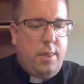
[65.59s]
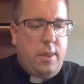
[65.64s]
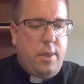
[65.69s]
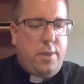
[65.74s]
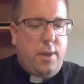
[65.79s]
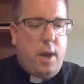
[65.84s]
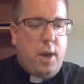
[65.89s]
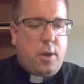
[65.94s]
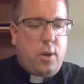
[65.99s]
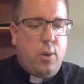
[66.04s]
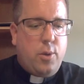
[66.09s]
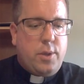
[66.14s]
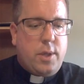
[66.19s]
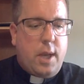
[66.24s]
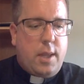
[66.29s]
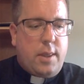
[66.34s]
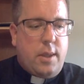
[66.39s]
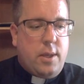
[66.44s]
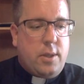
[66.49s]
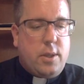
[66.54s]
The thought goes
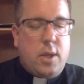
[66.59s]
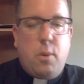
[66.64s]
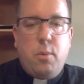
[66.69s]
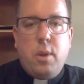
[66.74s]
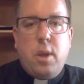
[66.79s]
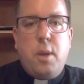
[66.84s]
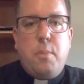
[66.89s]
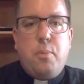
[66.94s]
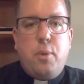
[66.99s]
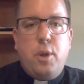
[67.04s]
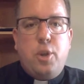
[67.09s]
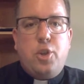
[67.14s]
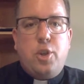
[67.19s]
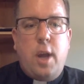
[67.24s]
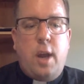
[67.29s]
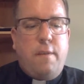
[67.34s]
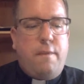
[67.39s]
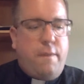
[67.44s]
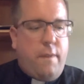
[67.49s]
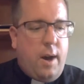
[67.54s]
like this: I really
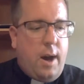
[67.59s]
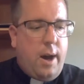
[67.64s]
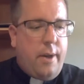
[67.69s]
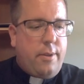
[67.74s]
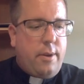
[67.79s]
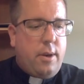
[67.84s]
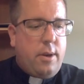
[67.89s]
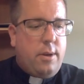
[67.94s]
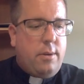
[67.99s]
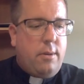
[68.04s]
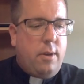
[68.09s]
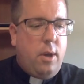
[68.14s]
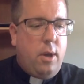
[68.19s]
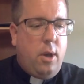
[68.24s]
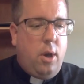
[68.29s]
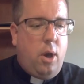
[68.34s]
appreciate, Father,